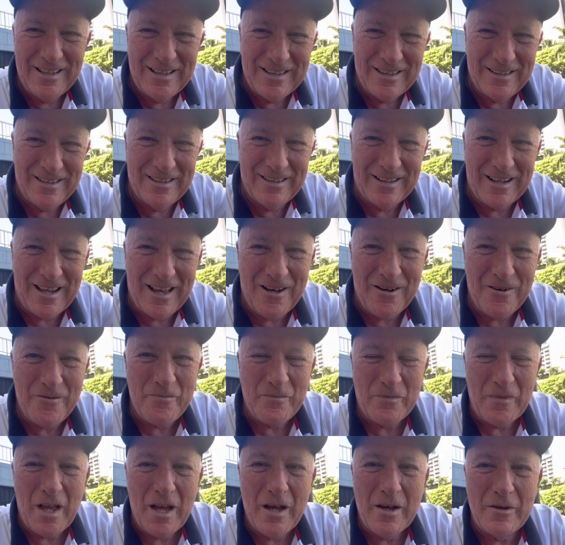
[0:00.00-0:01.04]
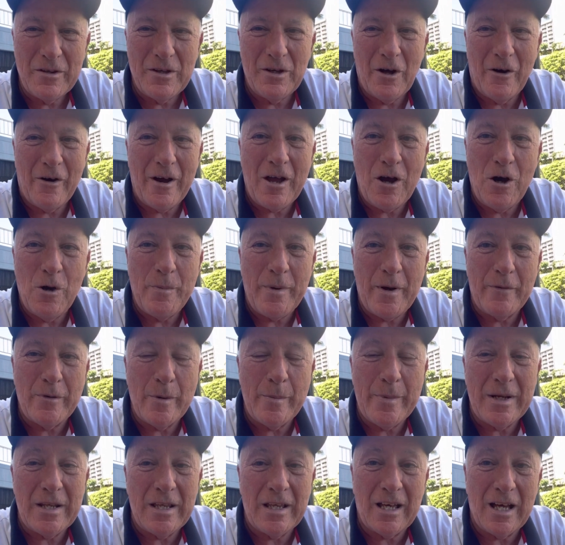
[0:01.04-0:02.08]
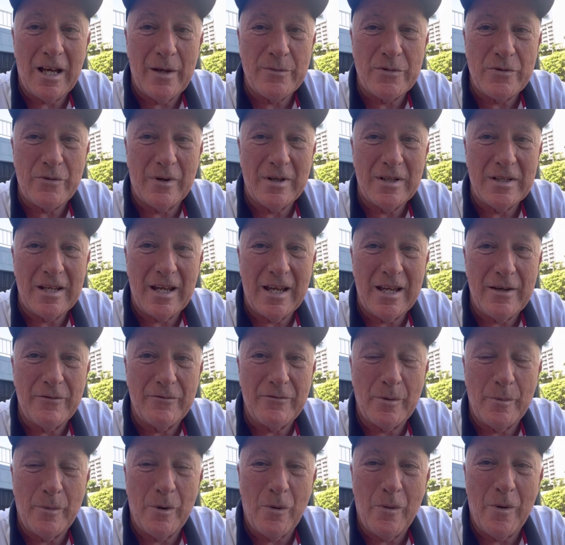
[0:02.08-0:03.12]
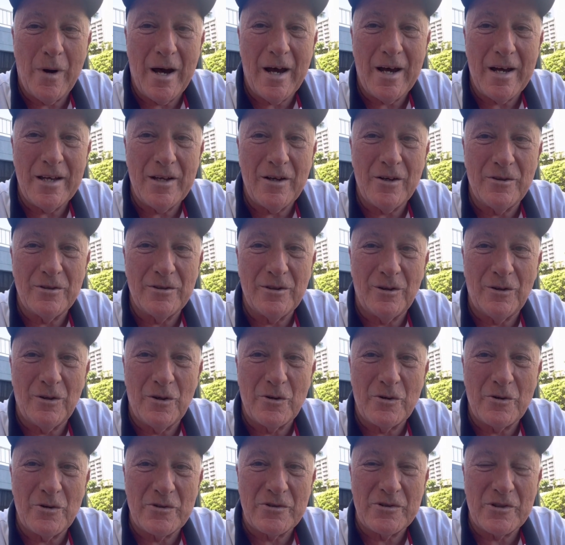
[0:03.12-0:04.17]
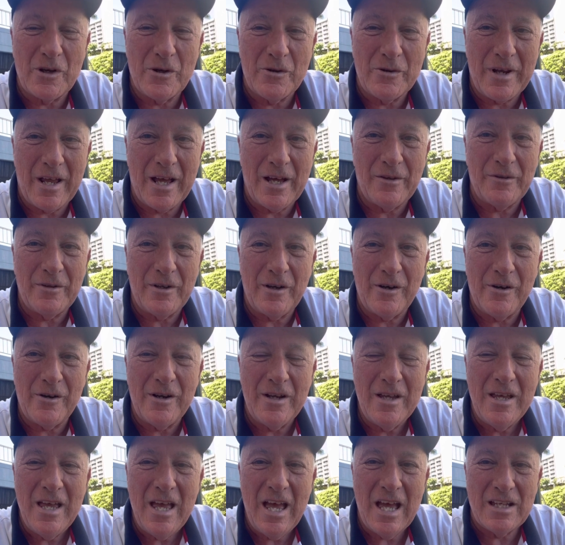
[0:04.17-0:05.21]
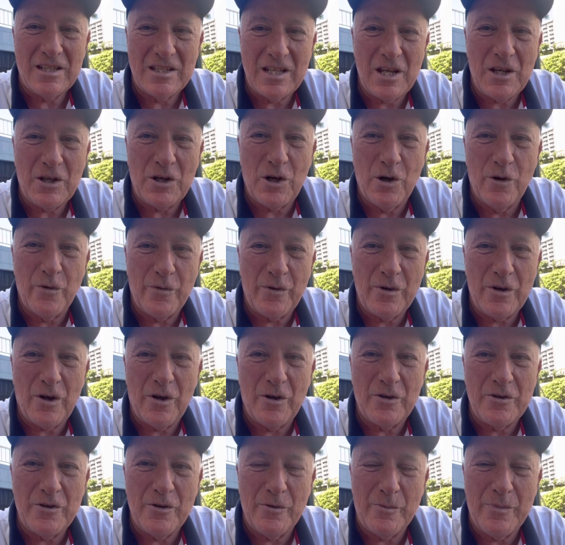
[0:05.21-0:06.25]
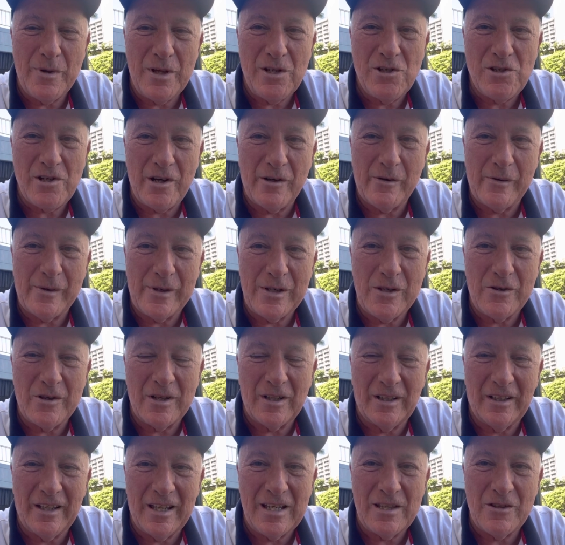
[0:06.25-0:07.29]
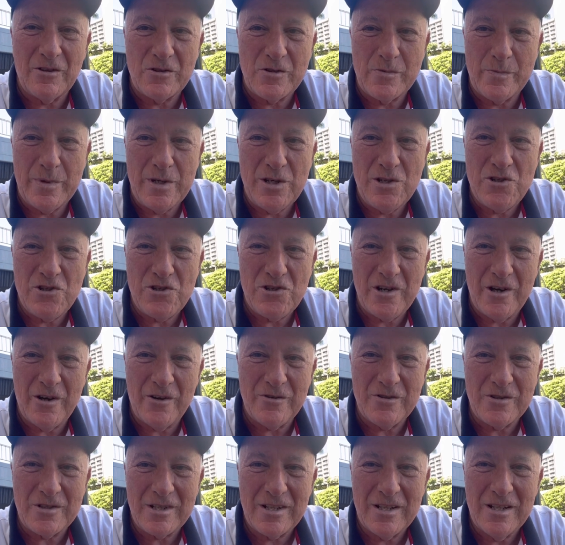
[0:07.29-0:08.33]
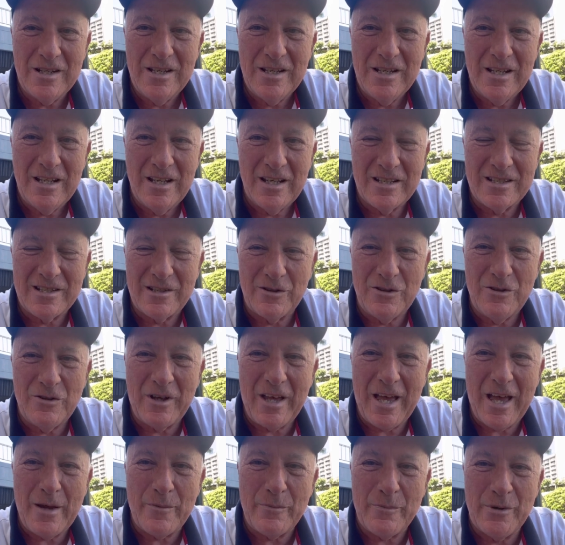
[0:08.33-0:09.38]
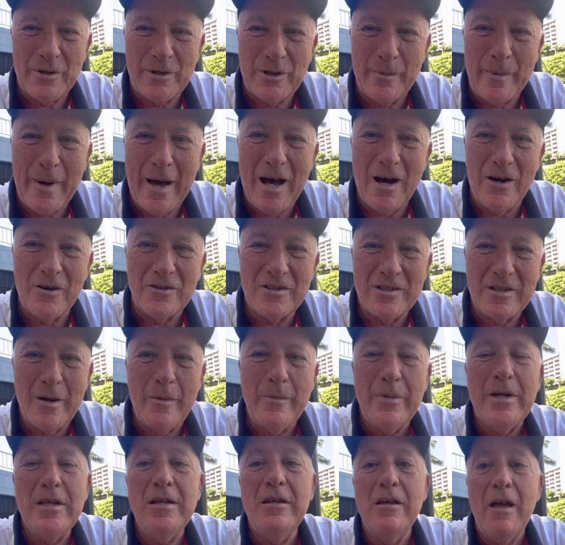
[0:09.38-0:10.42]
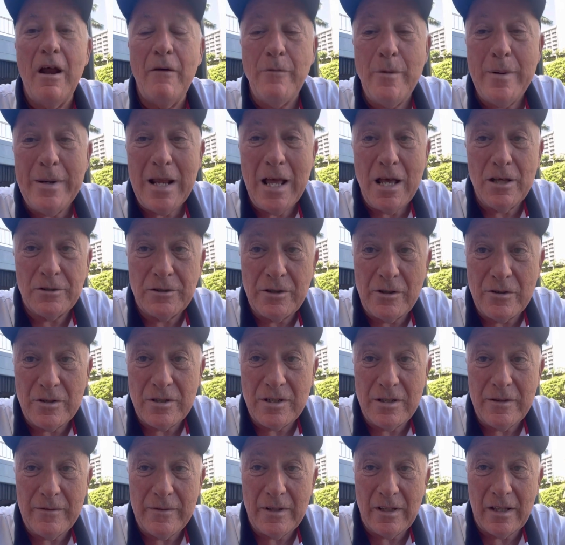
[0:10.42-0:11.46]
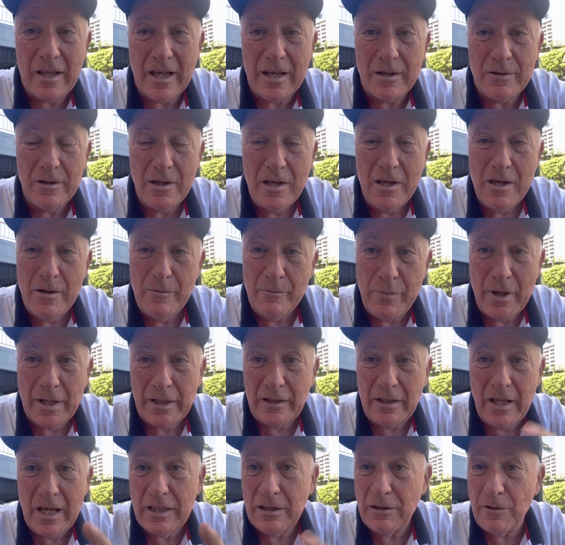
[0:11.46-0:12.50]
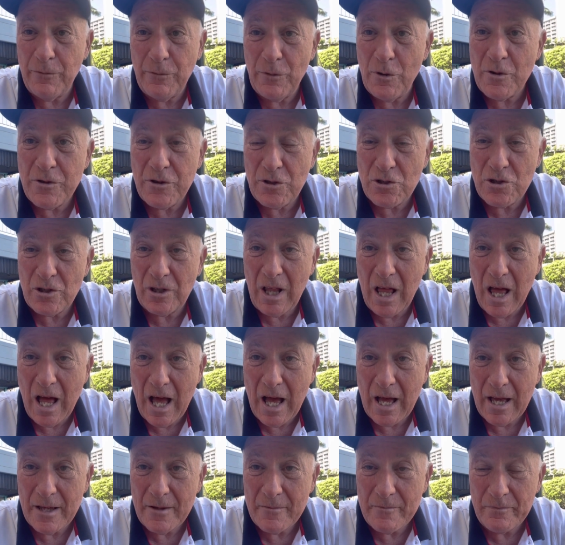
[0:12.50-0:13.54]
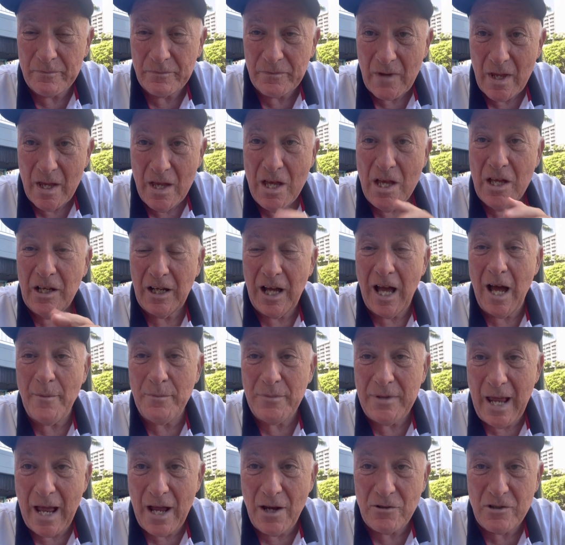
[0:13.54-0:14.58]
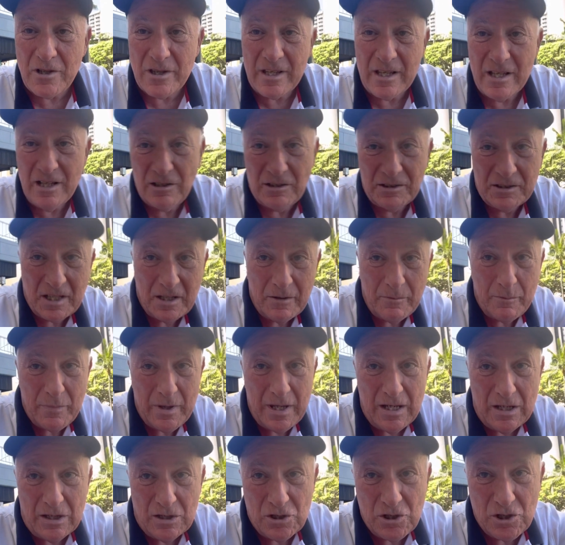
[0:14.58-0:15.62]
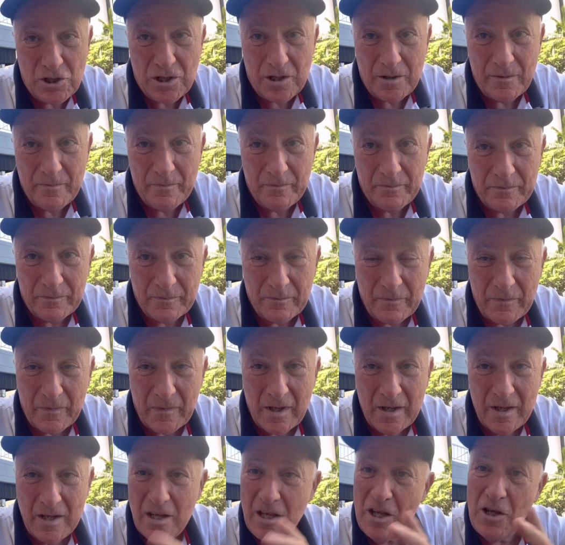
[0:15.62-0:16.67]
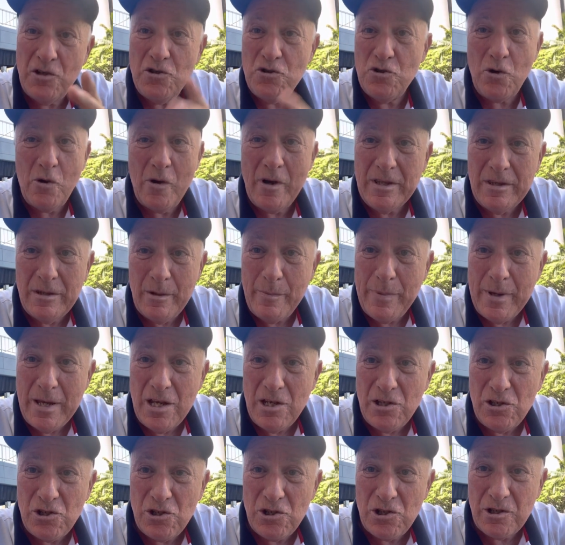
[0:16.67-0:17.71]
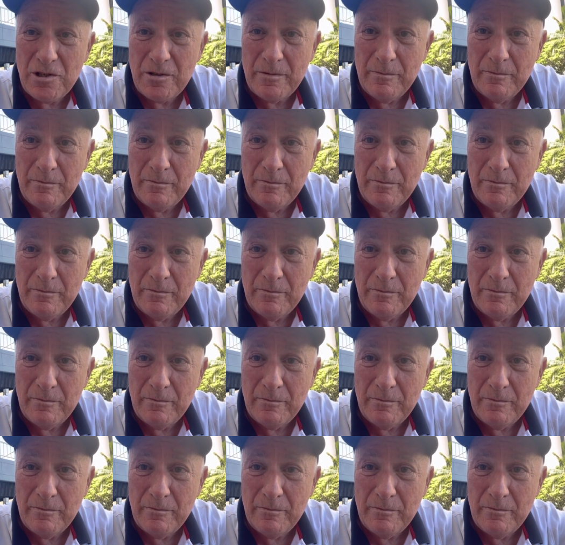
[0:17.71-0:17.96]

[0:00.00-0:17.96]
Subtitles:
You know, I hope everybody comes one day from Hawaii, all the locals go down there and take over all your beach area. You can lay those beach chairs. And so you can't put them out. So everybody out there in TV land, pick like the 4th of July. Come down to the Hilton Beach. Enjoy the beach.